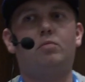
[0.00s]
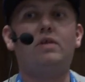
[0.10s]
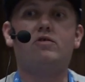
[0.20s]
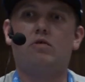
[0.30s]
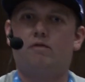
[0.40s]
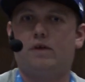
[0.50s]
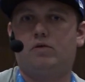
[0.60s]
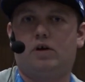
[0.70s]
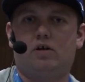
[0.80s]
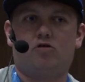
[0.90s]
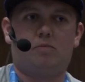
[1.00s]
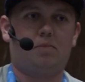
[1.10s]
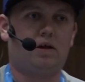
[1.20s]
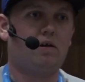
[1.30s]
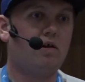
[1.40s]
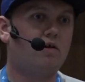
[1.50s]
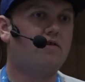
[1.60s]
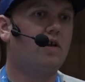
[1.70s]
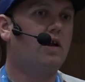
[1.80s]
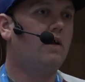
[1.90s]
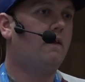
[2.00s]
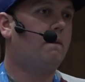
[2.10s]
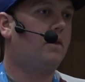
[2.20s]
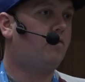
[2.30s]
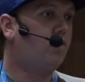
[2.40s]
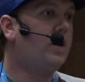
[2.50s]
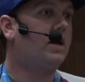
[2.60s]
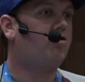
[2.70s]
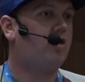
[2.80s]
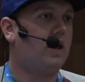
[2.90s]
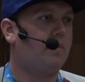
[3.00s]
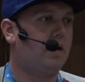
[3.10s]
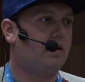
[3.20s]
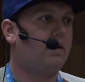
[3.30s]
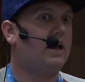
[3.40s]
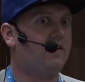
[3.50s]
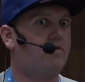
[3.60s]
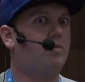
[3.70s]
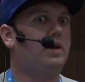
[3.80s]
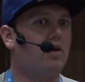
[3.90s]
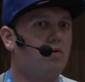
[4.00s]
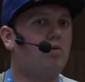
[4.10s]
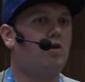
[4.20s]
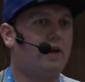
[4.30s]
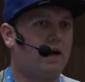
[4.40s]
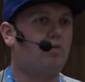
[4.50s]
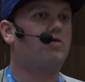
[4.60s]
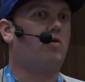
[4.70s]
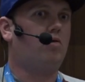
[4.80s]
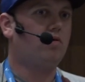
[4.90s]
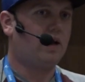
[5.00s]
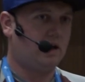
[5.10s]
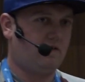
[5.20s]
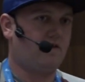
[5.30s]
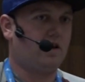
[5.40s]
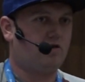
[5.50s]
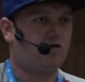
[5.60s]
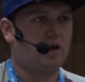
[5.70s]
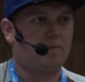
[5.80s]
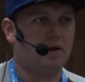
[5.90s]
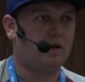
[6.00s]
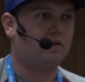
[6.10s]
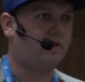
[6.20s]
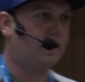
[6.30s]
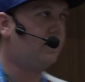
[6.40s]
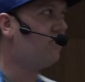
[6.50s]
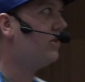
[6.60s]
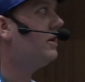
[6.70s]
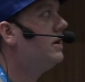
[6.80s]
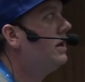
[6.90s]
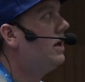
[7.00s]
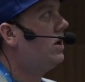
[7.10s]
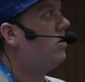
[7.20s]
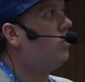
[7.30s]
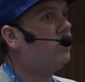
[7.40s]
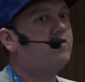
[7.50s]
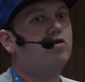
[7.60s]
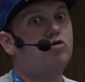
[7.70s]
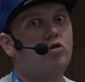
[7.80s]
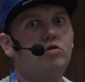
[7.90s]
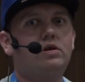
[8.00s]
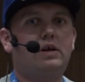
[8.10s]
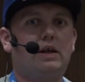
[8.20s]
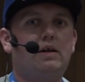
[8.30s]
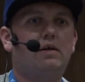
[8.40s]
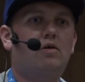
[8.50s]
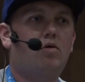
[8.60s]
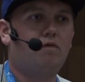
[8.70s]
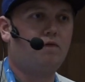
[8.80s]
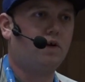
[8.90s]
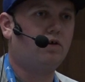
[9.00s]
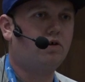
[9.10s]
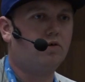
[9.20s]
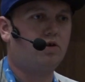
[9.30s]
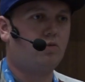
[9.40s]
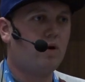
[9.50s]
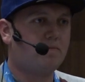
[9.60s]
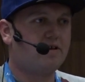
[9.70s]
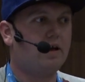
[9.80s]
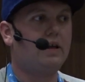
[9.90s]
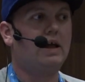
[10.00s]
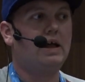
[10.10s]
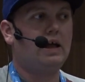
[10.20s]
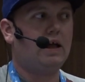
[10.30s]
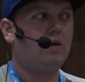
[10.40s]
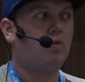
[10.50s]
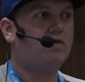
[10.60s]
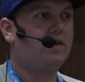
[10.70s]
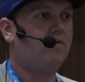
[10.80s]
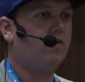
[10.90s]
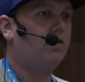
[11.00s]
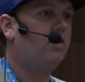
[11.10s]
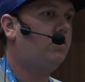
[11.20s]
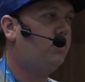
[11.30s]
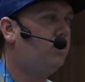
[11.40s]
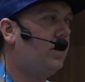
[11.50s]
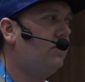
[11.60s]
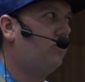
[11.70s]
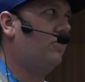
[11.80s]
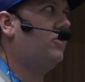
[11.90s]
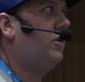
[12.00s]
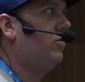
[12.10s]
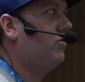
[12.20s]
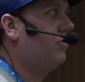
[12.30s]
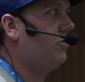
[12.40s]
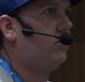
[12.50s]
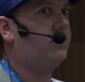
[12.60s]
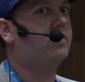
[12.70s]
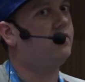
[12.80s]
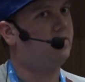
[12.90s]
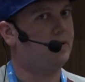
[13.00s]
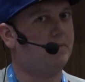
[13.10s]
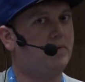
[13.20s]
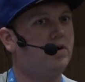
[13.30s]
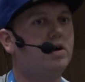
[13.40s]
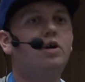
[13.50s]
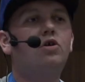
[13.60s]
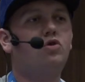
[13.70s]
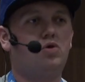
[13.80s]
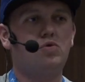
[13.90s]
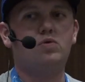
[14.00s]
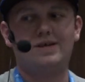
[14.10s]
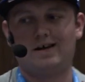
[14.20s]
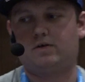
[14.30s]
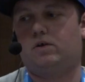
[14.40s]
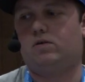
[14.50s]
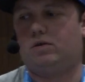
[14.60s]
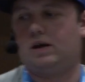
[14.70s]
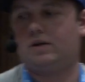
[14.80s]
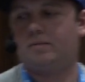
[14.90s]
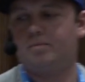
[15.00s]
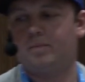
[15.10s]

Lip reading: a misconfiguration because the full HTML, as we know, allows all kinds of HTML tags, was wrongly configured on the website and was given to untrusted user roles. Remember, do not do that.